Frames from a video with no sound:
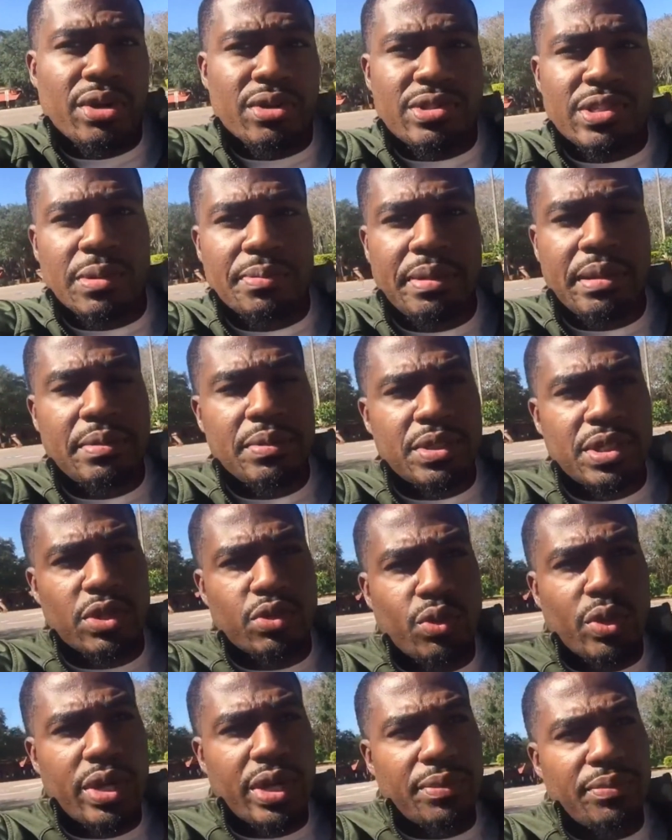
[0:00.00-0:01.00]
some people just
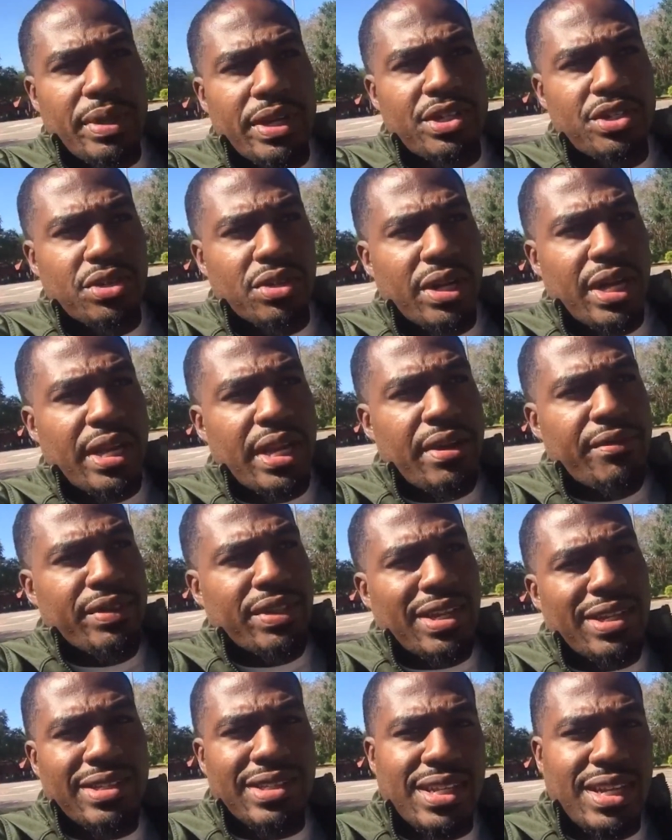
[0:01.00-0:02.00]
want to make sure that
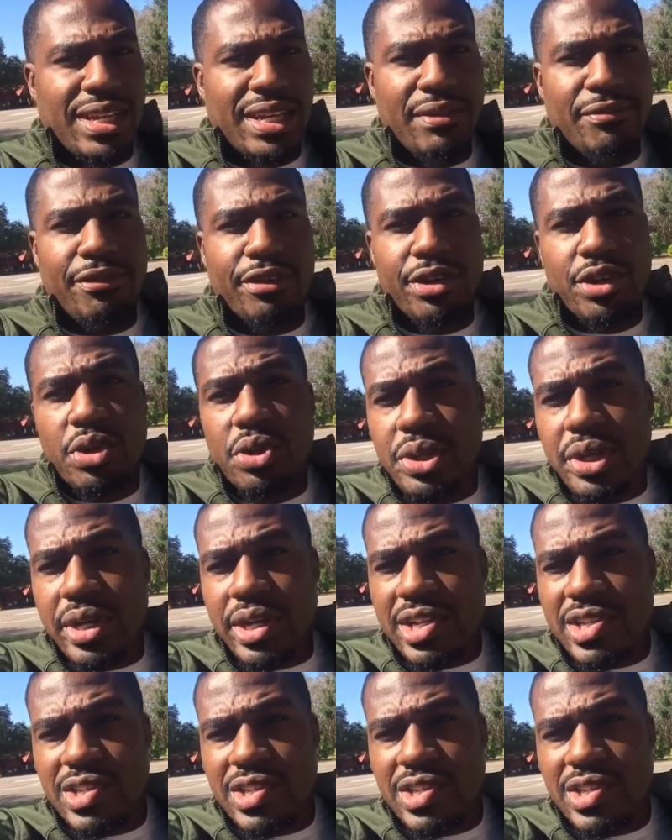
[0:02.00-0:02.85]
everything is clean for New Year.